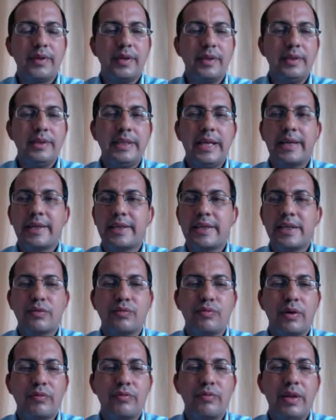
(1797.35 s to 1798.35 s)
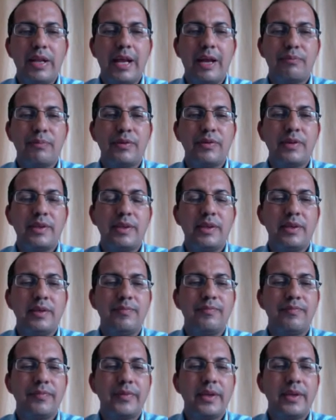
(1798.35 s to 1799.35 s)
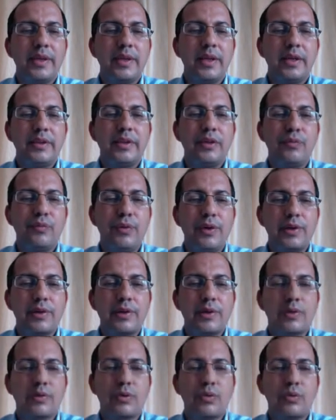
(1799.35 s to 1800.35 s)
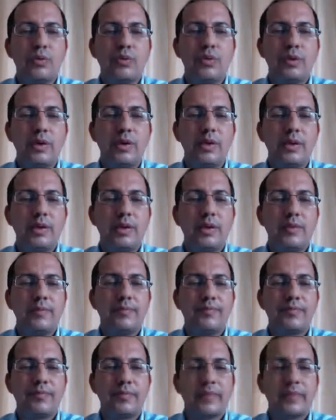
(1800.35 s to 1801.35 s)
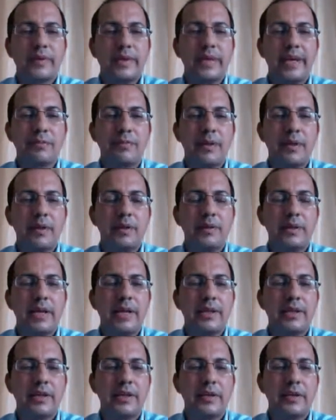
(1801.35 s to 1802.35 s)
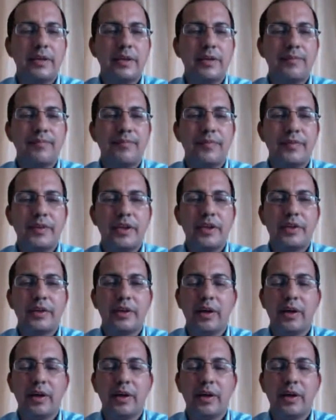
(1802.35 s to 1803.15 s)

in that case what will happen, the fit to the the